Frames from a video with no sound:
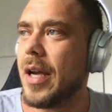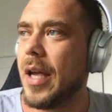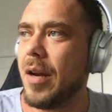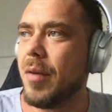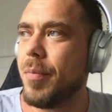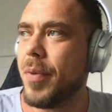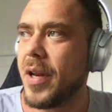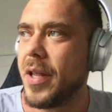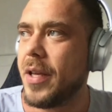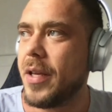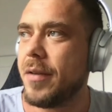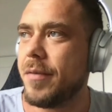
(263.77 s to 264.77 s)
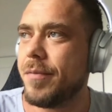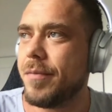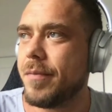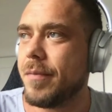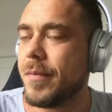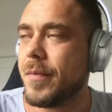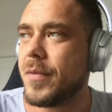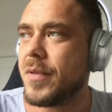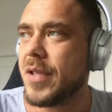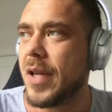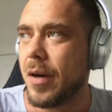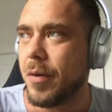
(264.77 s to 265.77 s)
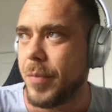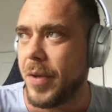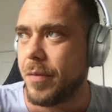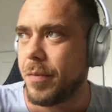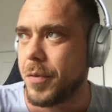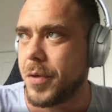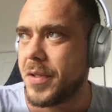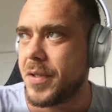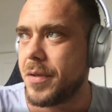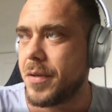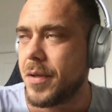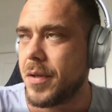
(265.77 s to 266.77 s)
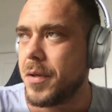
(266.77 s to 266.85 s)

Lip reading: I had a buddy to help me through it.